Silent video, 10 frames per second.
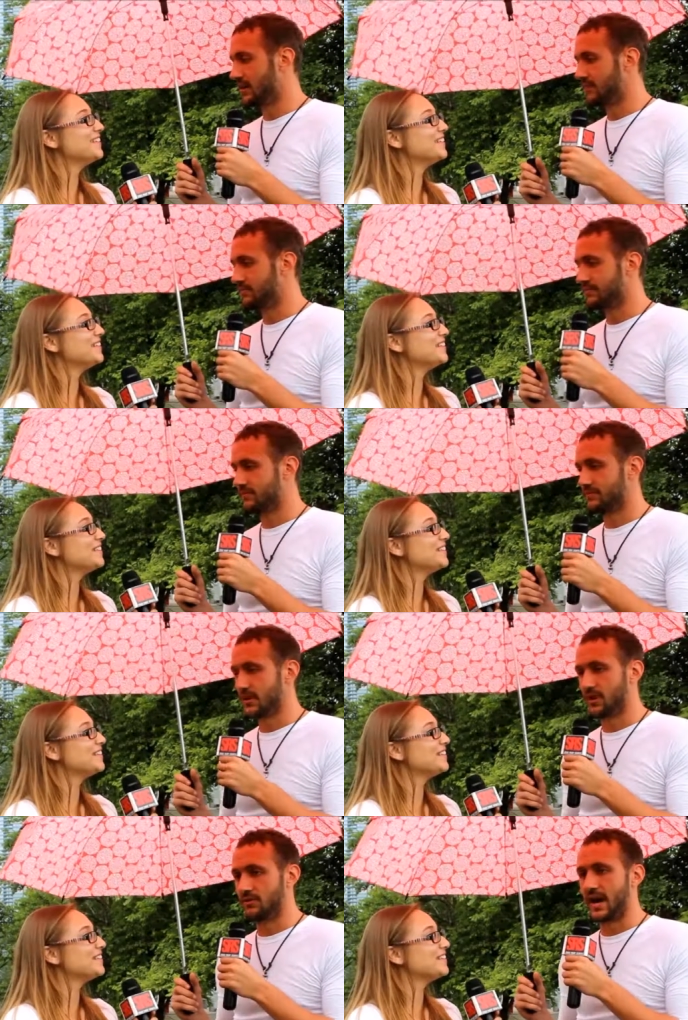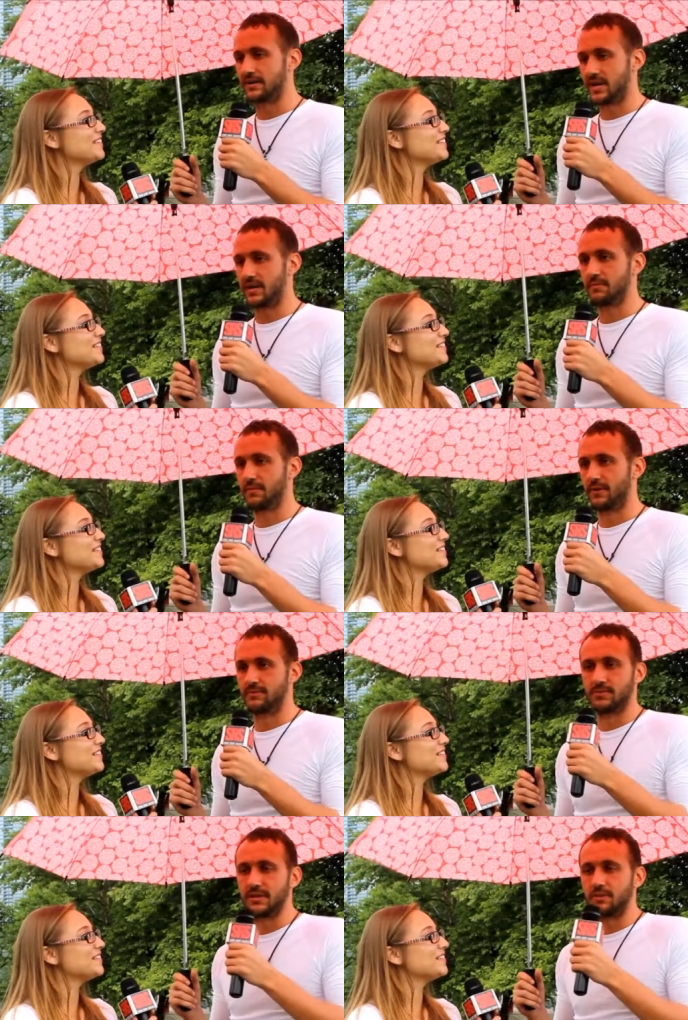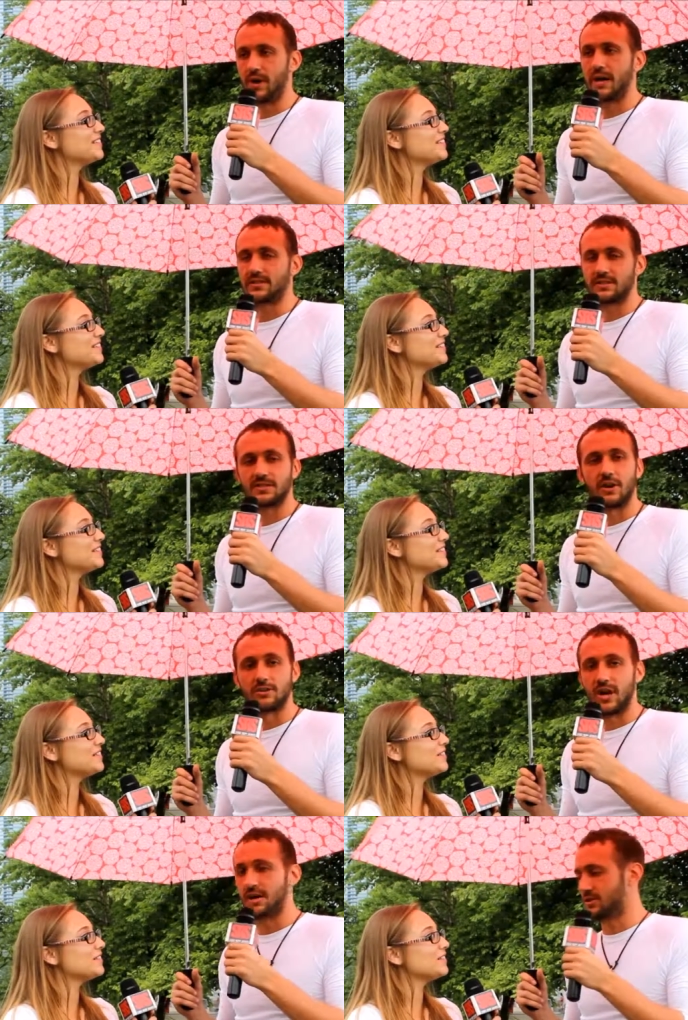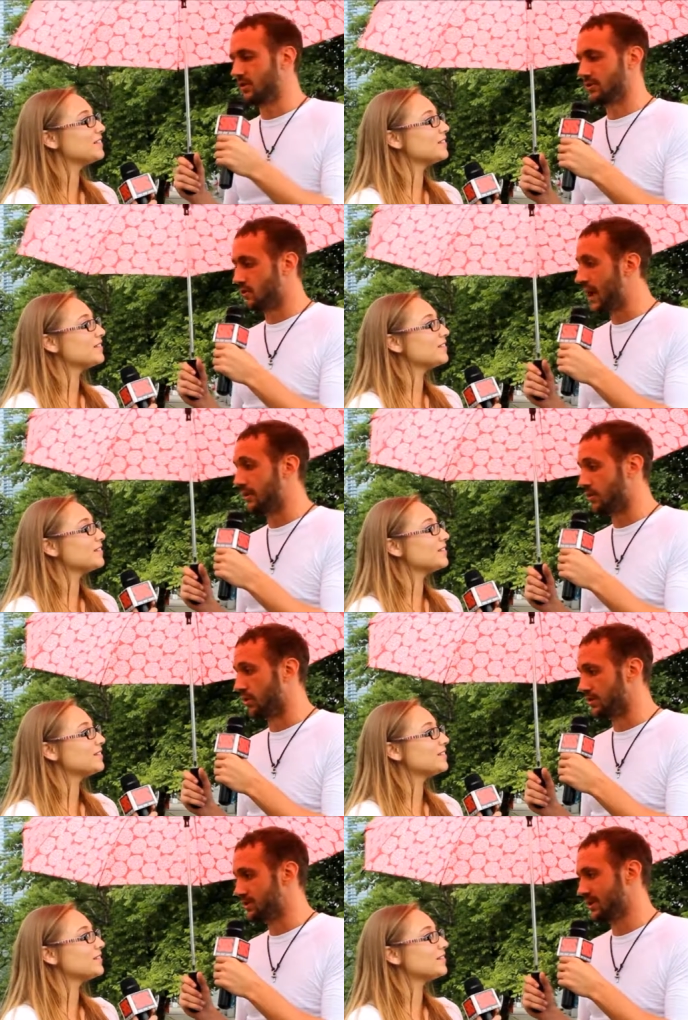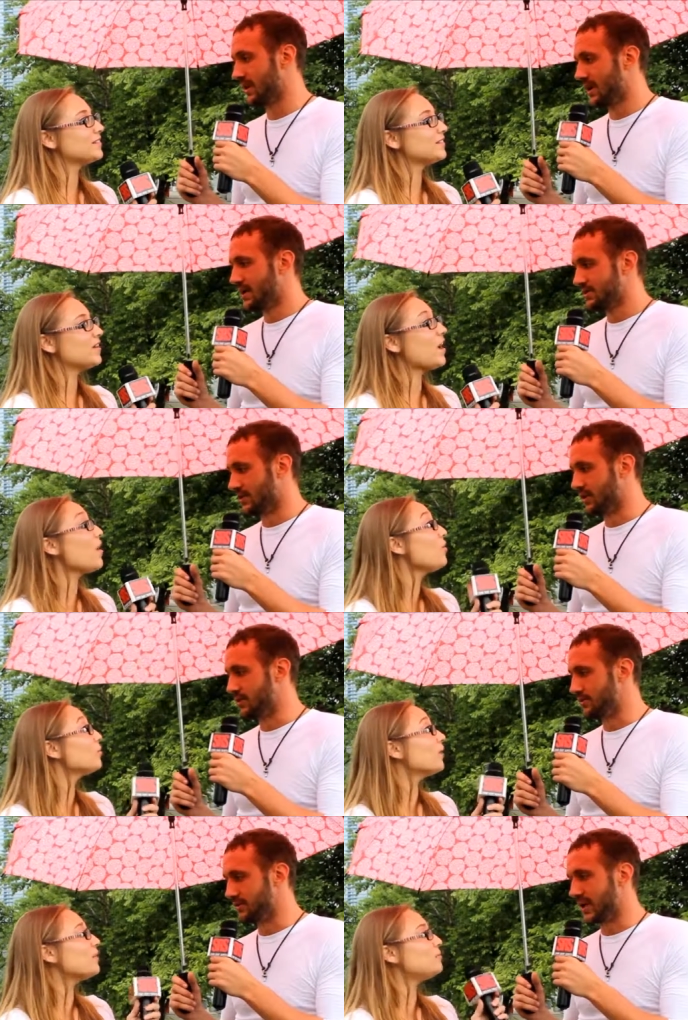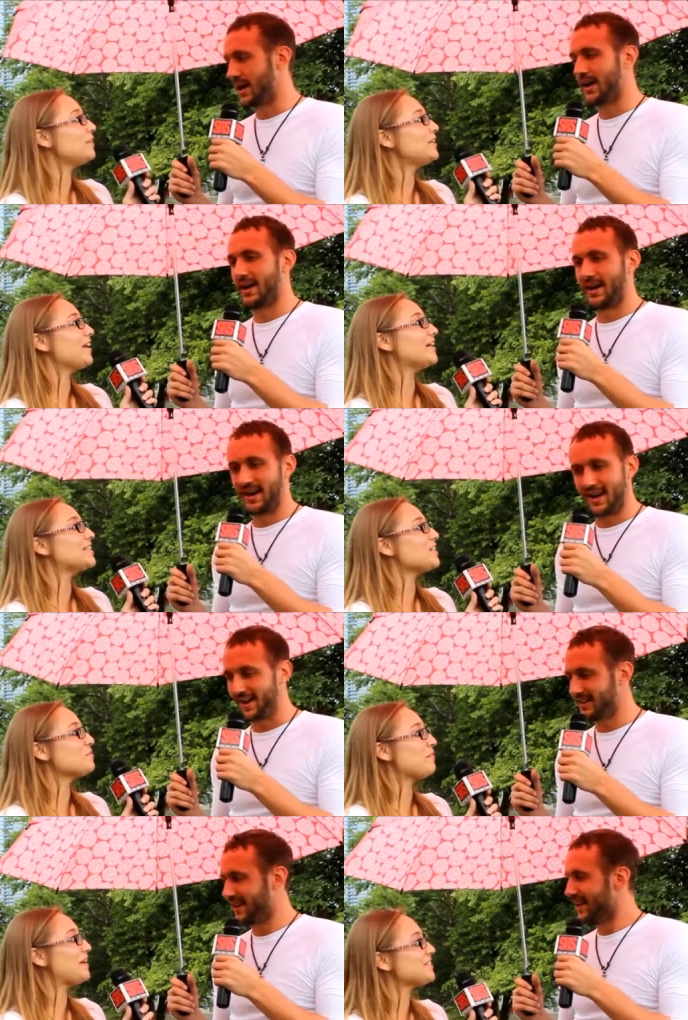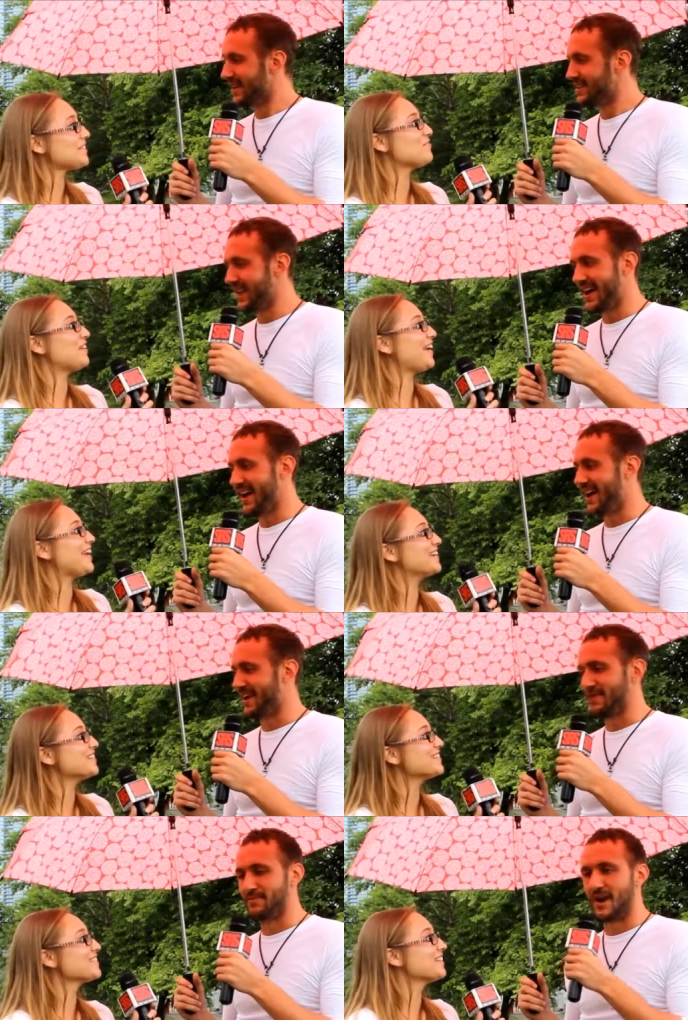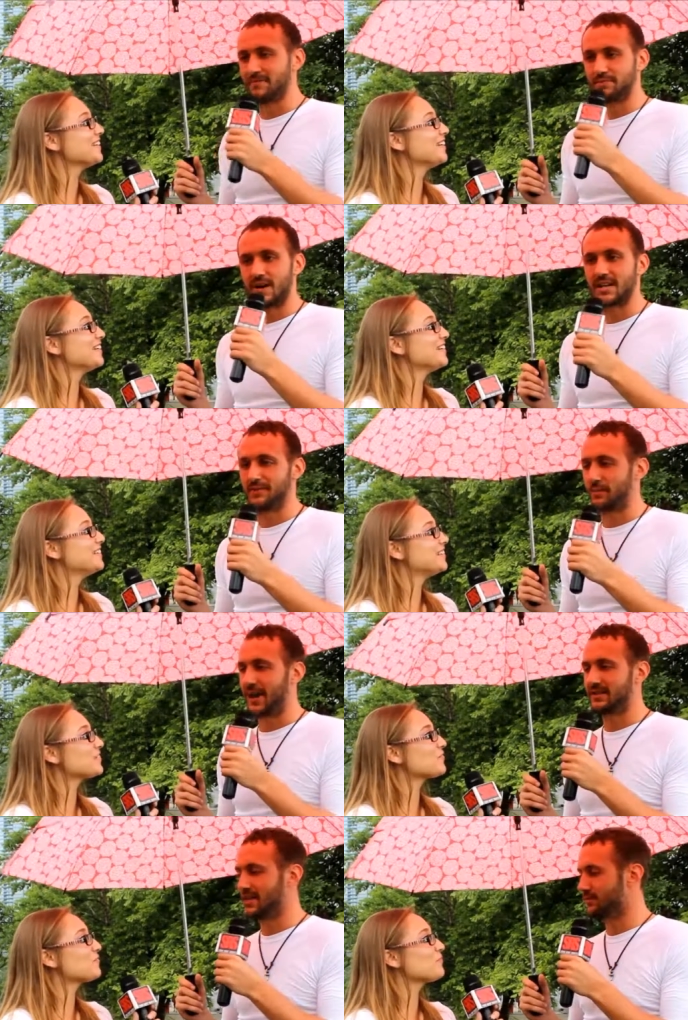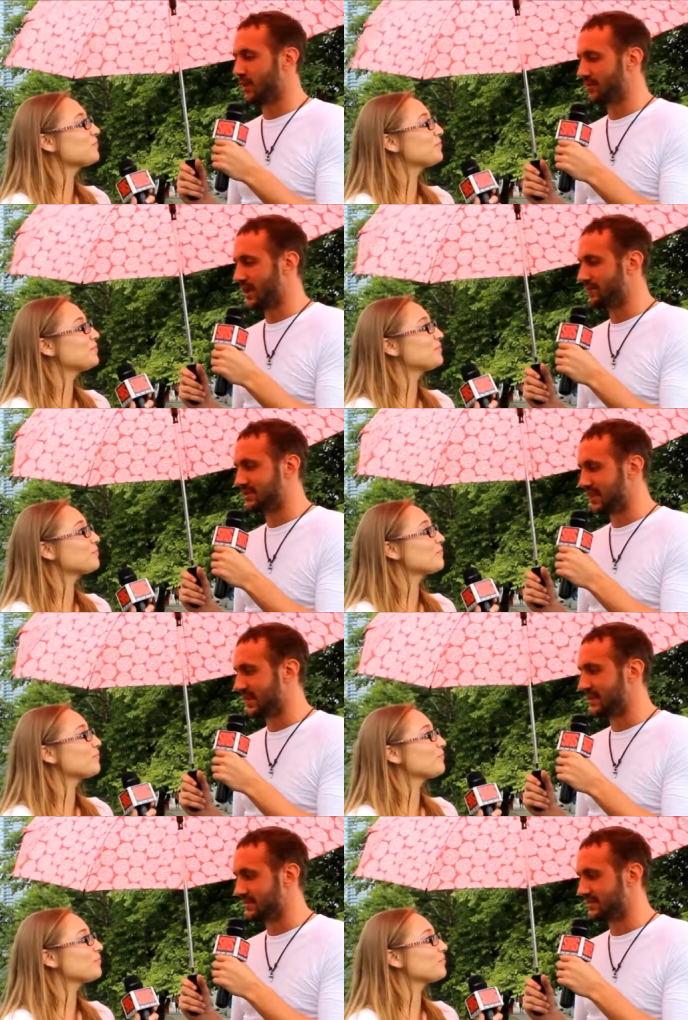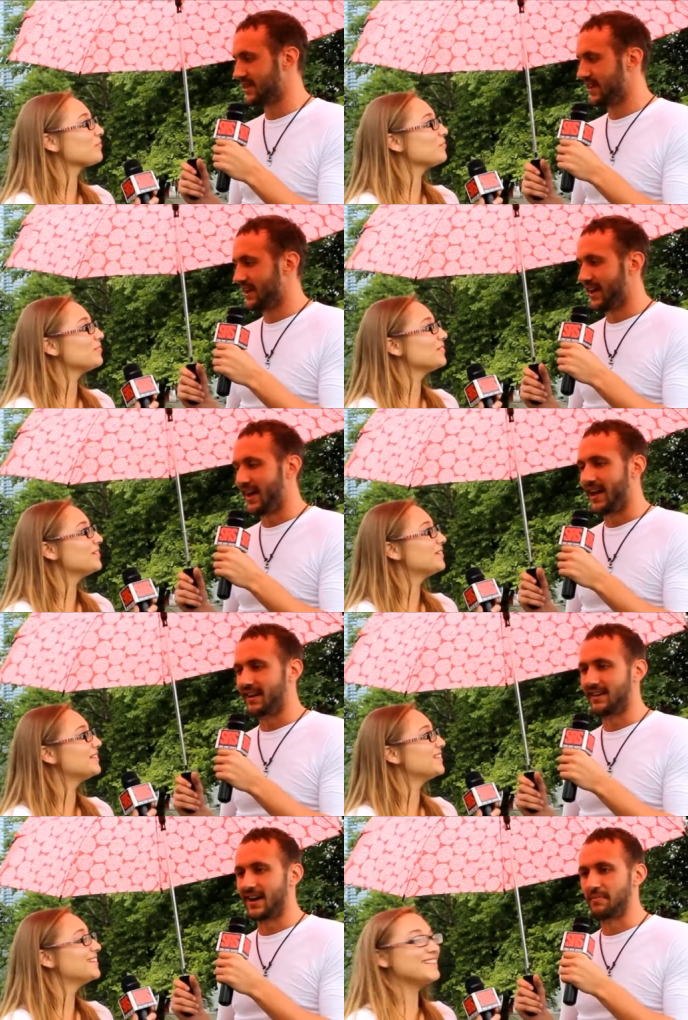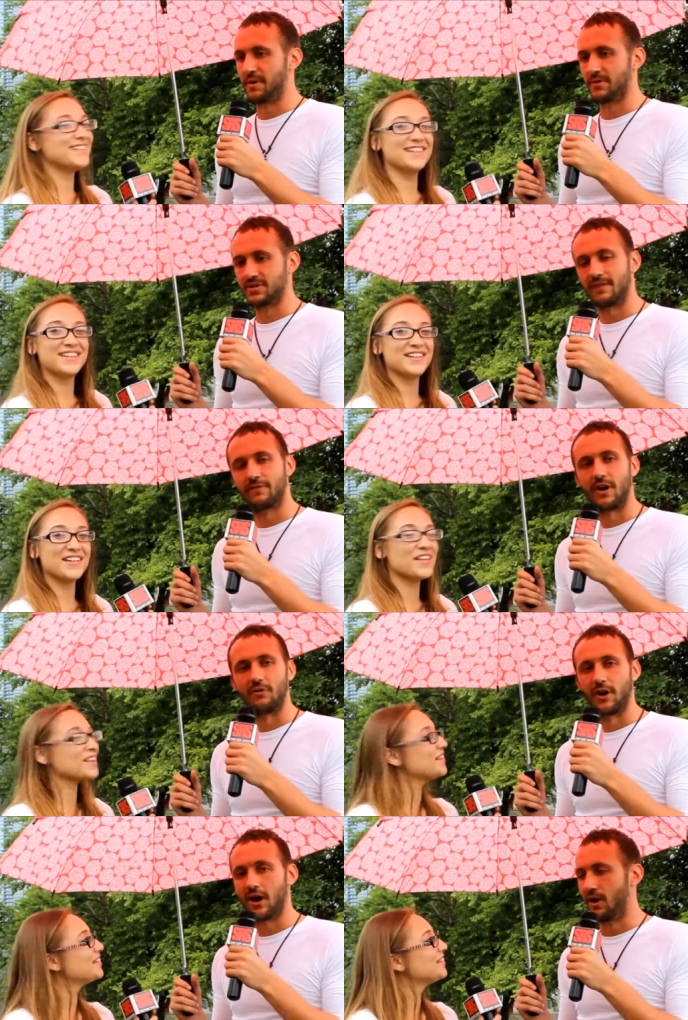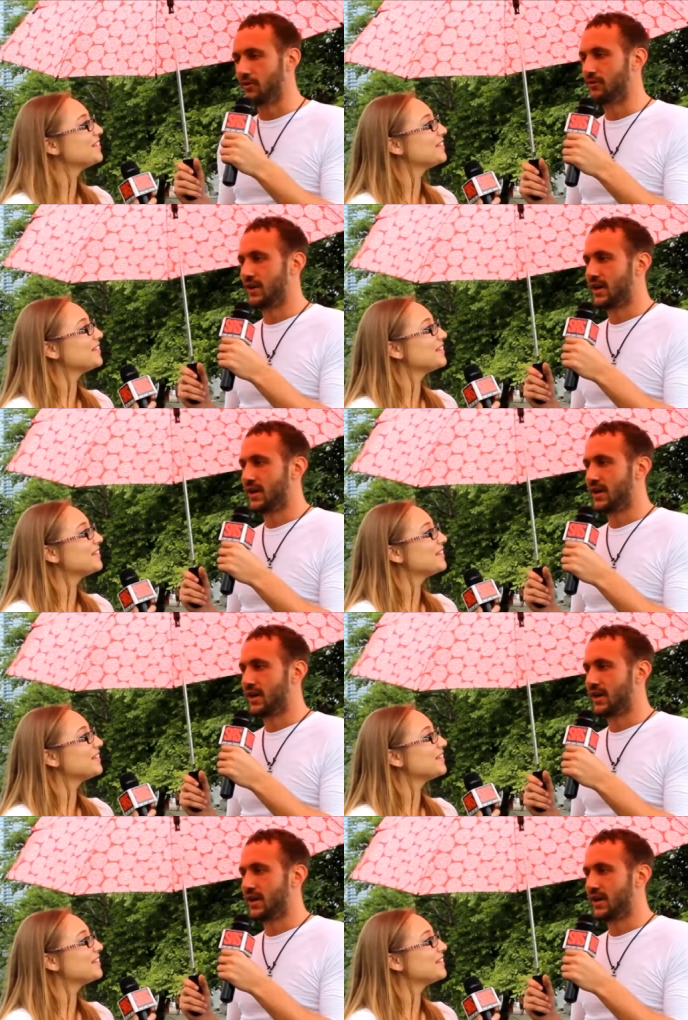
Speaker 1: at uh, you know, 19, but, but the reason why is because I saw Josh Turner at the Wild Horse Saloon. Oh, I've been
Speaker 2: there. It's and, an amazing place. Yeah,
Speaker 1: and my mom surprised me on my 18th birthday with tickets. And uh, I remember sitting front row